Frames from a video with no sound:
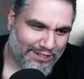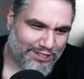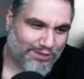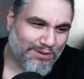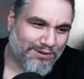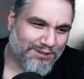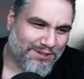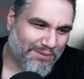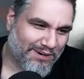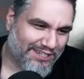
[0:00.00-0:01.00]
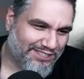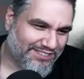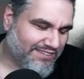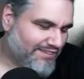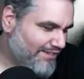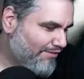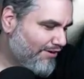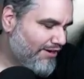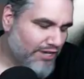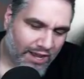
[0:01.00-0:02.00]
It's through or the breach. You
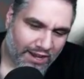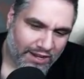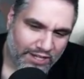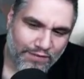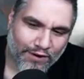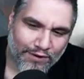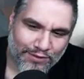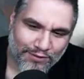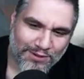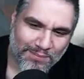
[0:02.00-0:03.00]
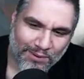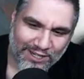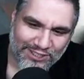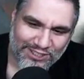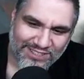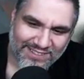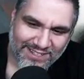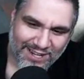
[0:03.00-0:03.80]
ever, you've heard of through the breach,